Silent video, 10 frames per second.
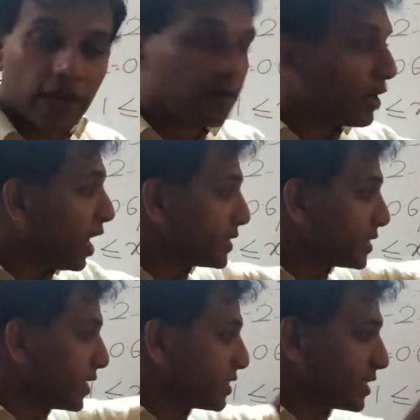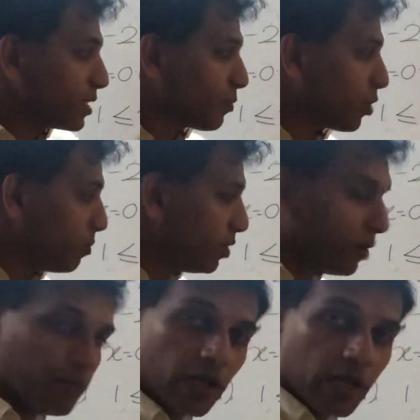When answering such a
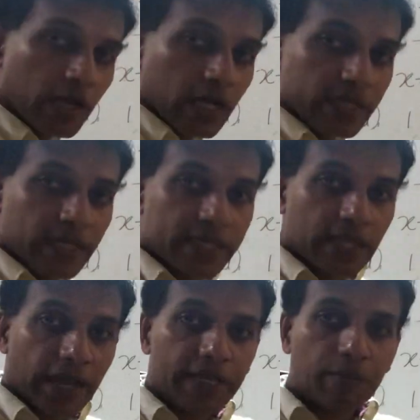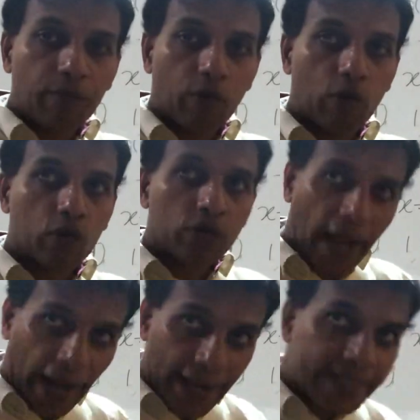problem, this line important,
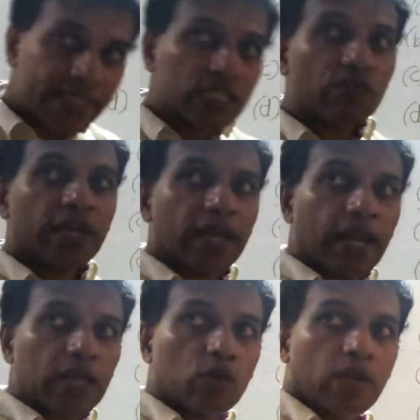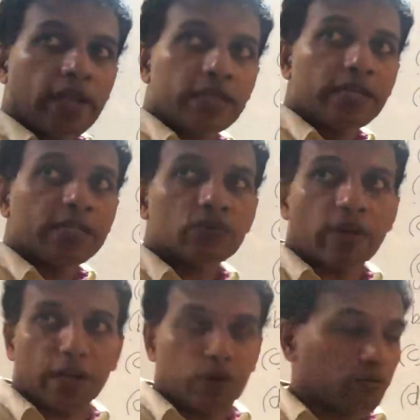hence we calculate this
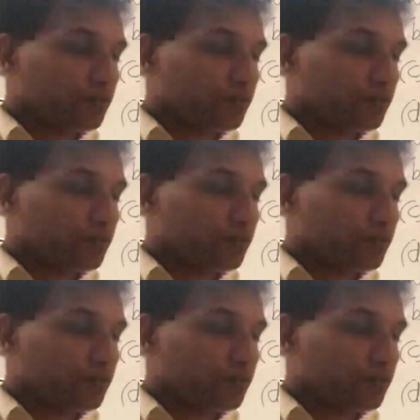value.